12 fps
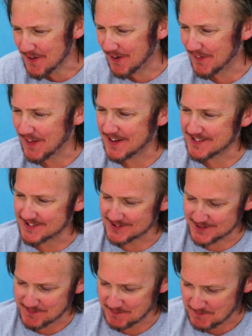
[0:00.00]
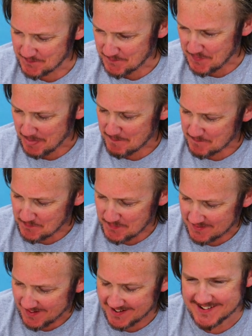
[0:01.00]
oh, that is um,
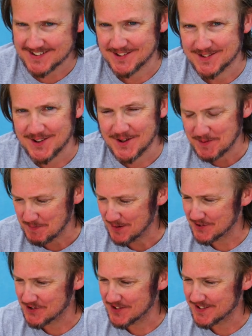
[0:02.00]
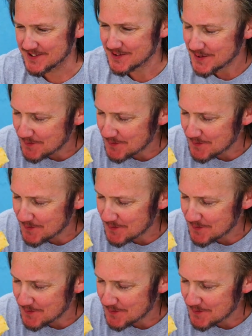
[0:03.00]
that is a stunning bit of cheese.